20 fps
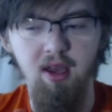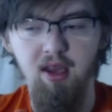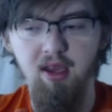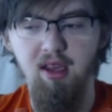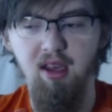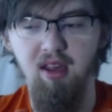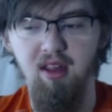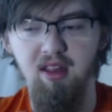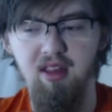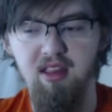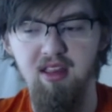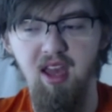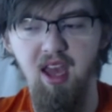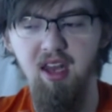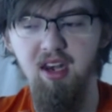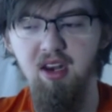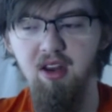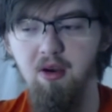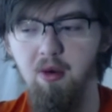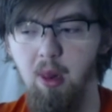Because I
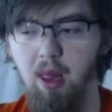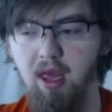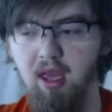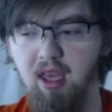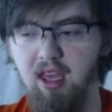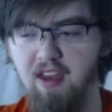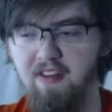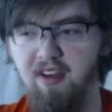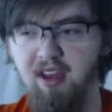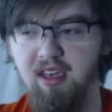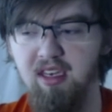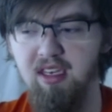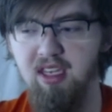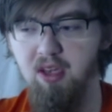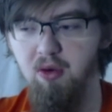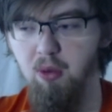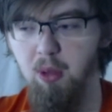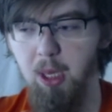know, like, if I did